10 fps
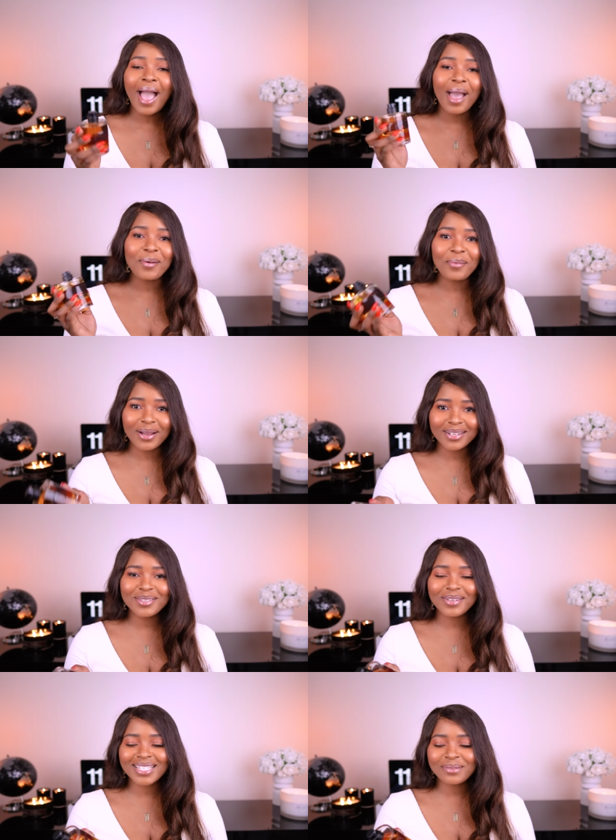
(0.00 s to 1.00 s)
I want
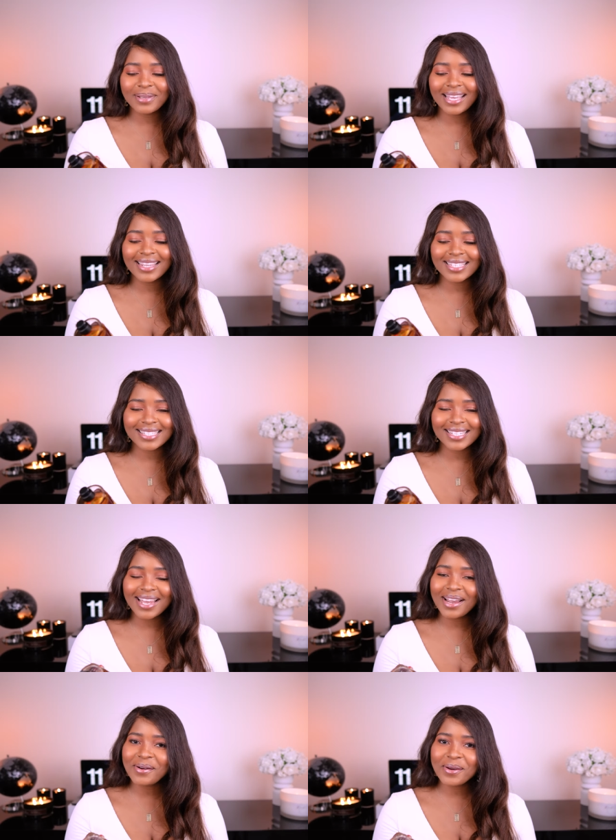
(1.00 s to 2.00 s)
to explain this
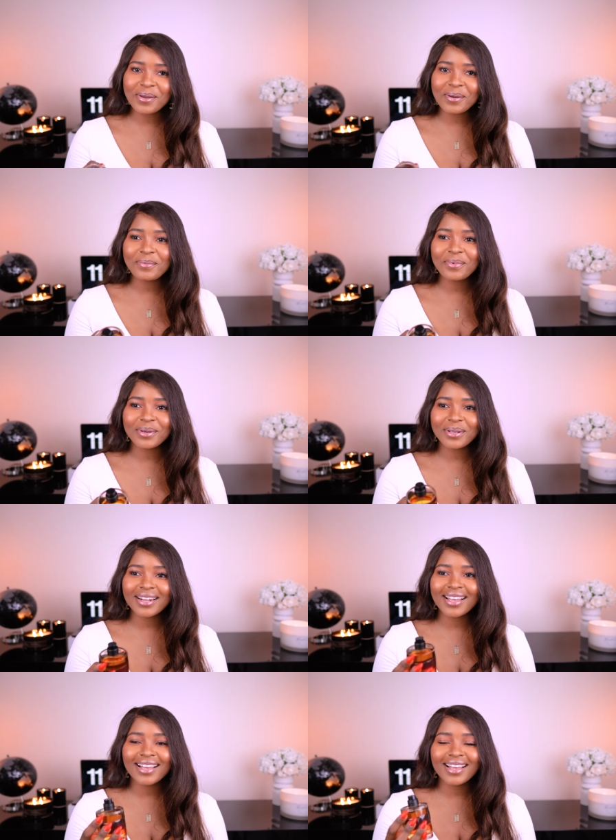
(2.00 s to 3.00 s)
scenario,
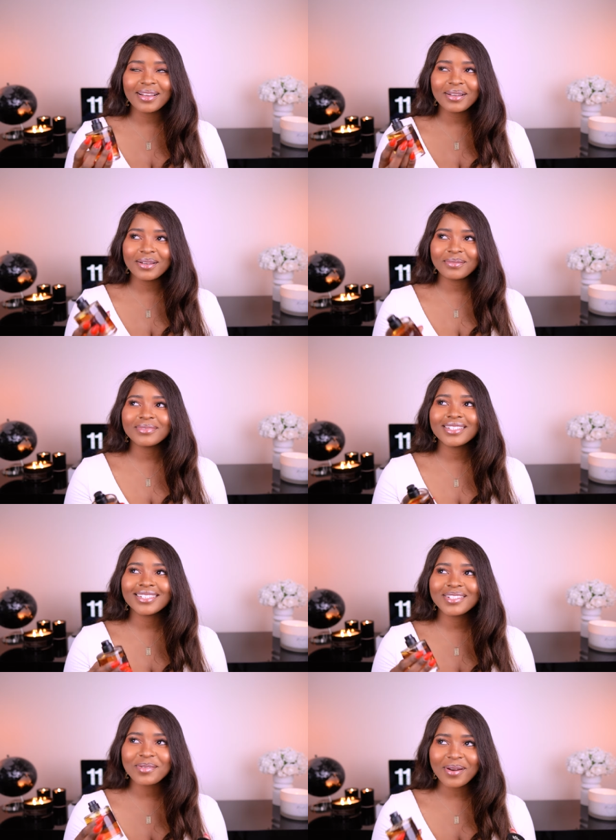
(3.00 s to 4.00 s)
but I'm
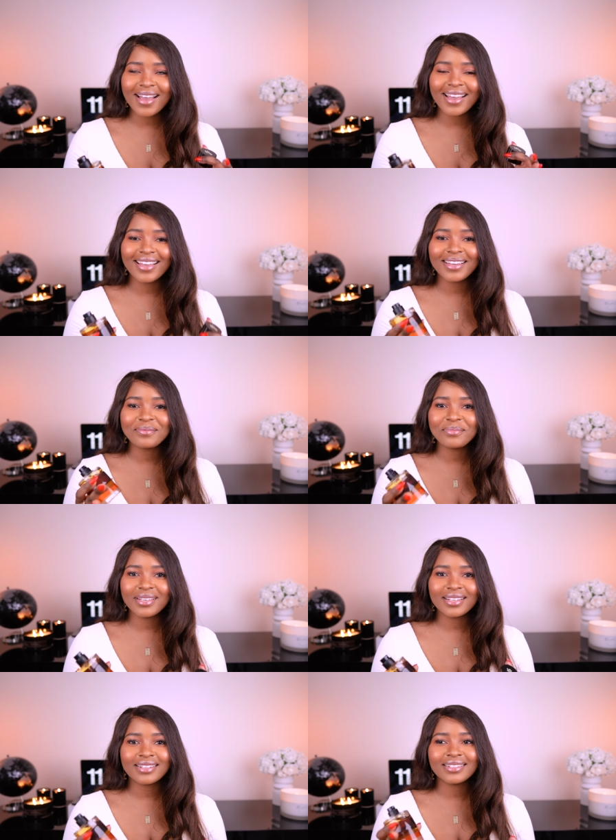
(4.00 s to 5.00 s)
gonna try and
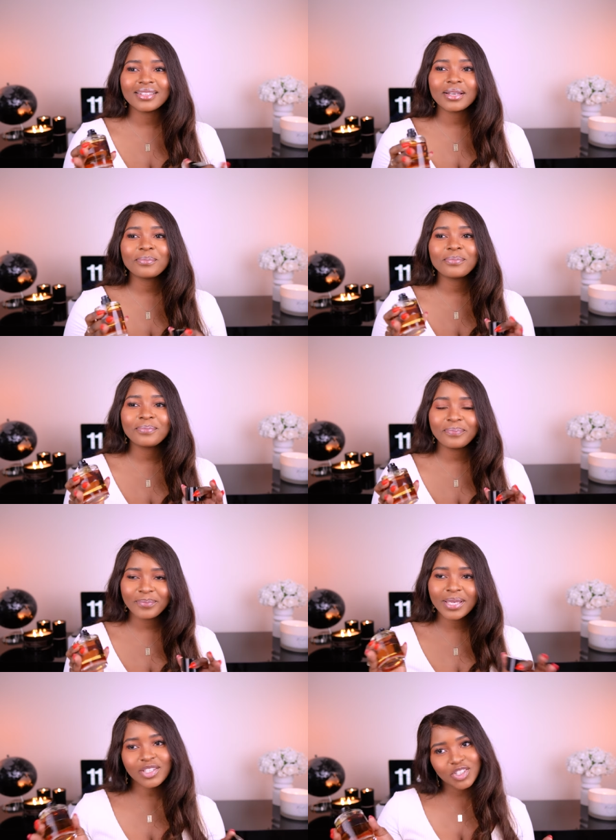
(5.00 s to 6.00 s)
be a
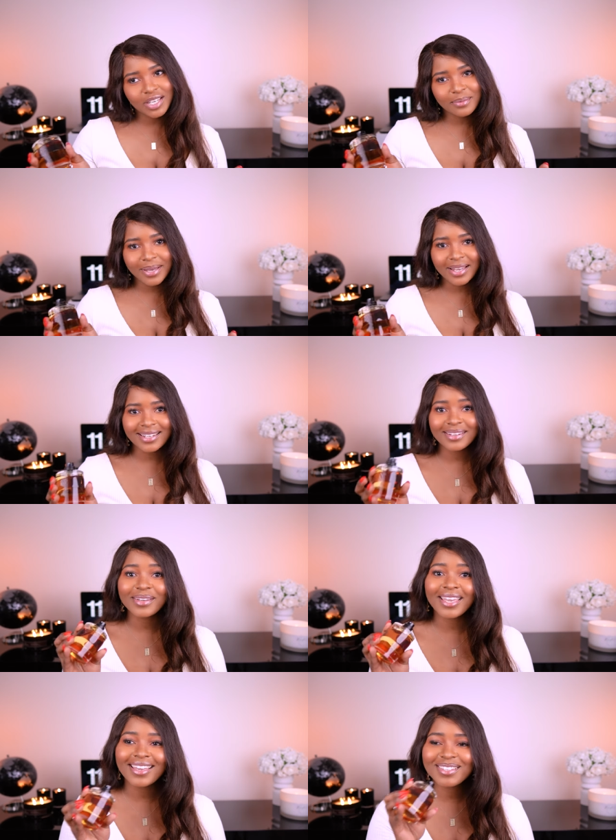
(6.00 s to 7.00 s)
P G about it,
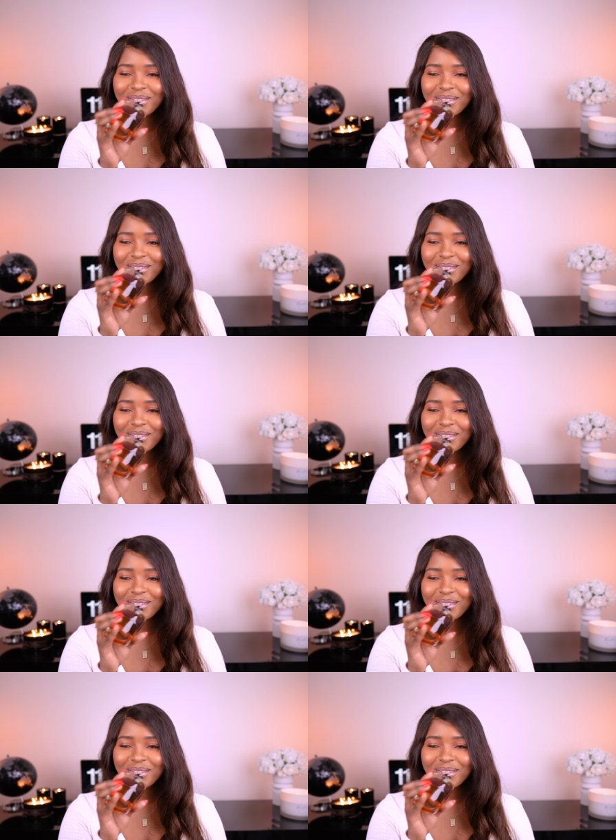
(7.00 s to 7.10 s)
okay?